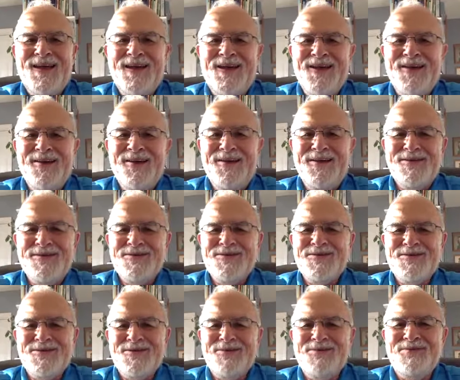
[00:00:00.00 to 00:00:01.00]
I
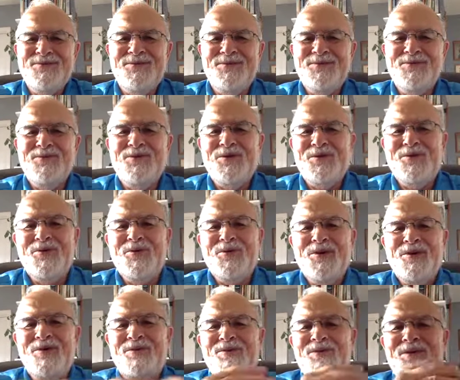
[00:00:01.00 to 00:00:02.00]
just
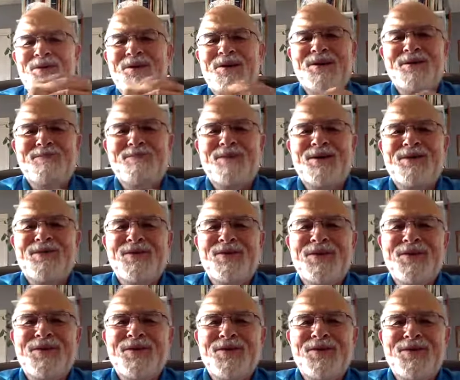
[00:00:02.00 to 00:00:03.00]
recorded my
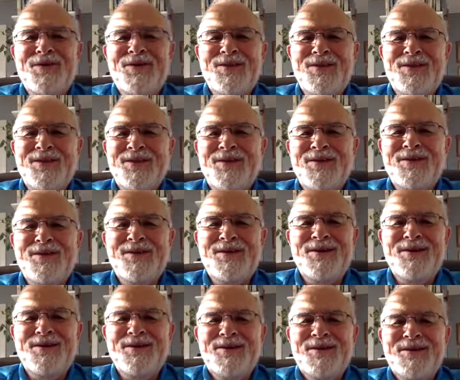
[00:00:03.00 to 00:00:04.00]
video and
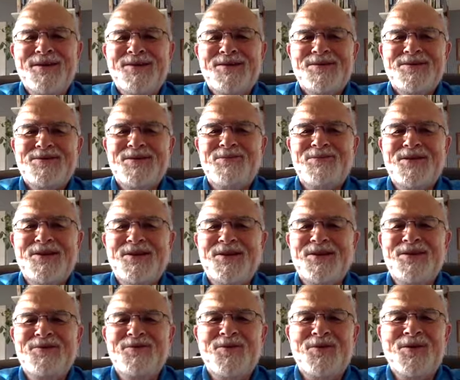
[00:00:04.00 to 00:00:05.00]
then something
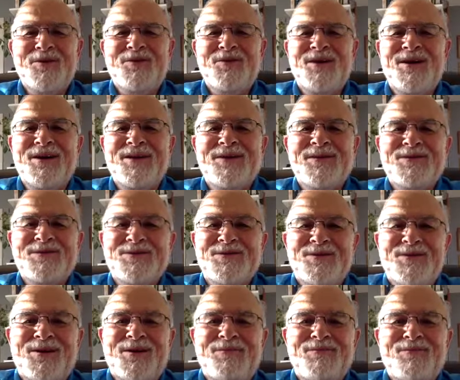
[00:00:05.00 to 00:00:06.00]
didn't work right,
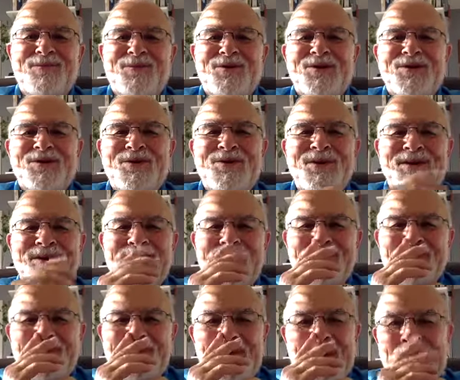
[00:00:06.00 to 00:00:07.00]
so I'm redoing it.
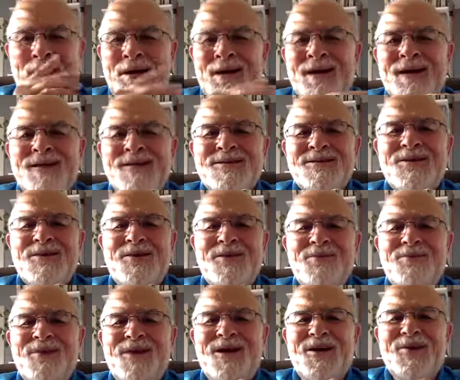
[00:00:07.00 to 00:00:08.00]
So
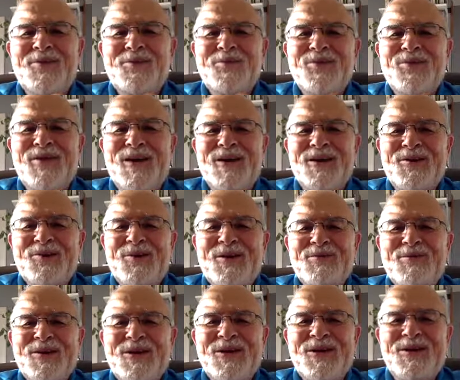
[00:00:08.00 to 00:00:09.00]
I hope you've had a great
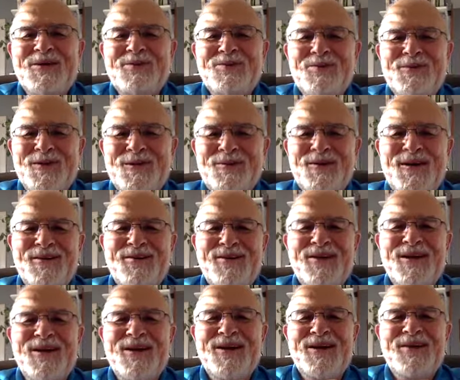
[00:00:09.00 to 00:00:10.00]
weekend. My wife
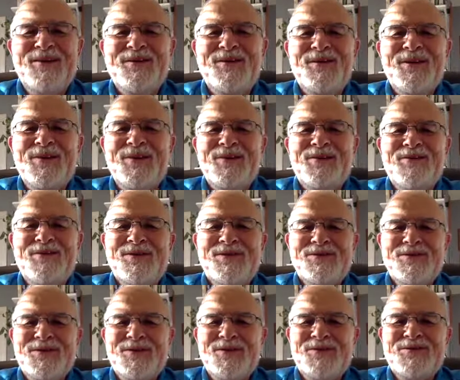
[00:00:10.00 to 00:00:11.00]
and I
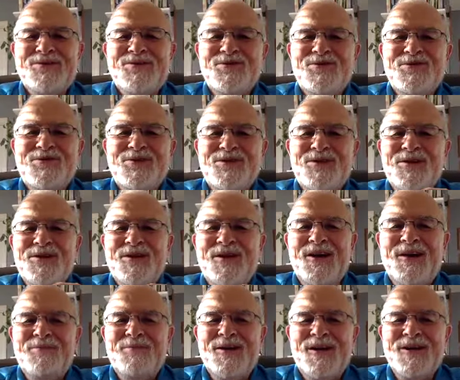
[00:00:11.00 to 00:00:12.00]
visited a church that
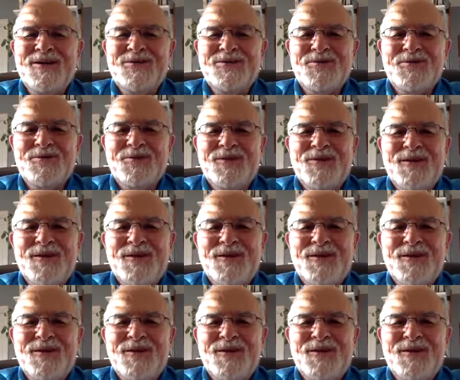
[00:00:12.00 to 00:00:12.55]
I pastored